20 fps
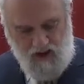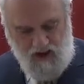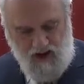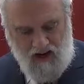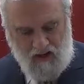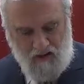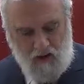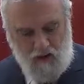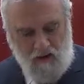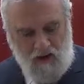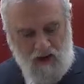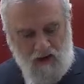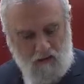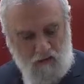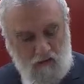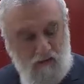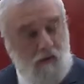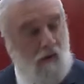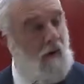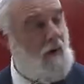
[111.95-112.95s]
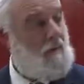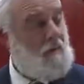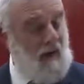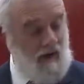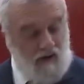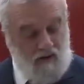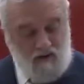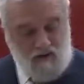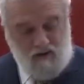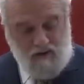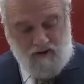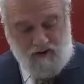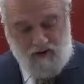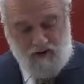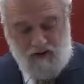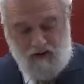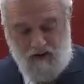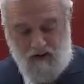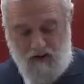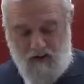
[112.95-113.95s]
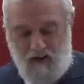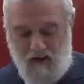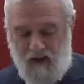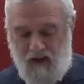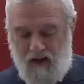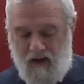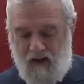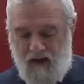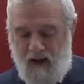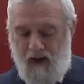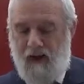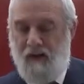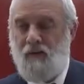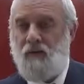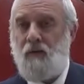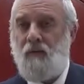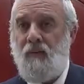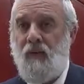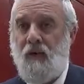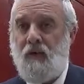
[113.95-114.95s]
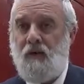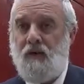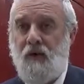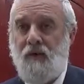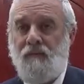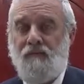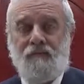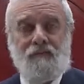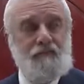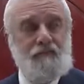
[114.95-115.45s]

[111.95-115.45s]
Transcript: I call out with all my heart, answer me, Hashem.